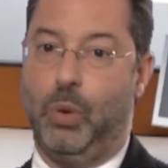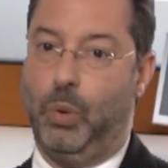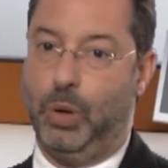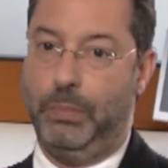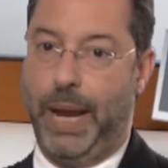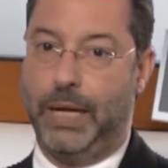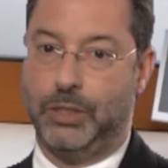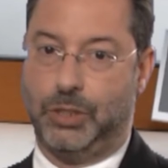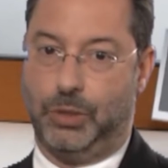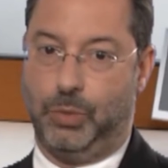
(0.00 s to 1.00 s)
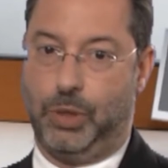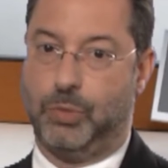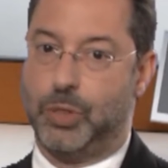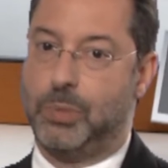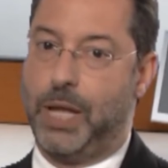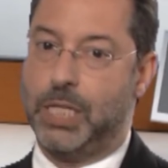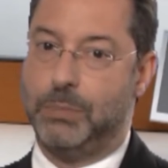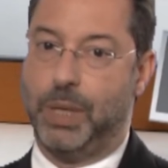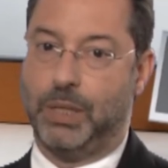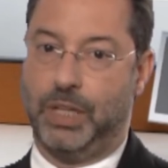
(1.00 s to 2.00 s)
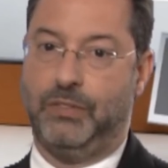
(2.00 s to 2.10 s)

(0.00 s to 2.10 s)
or manager with responsibility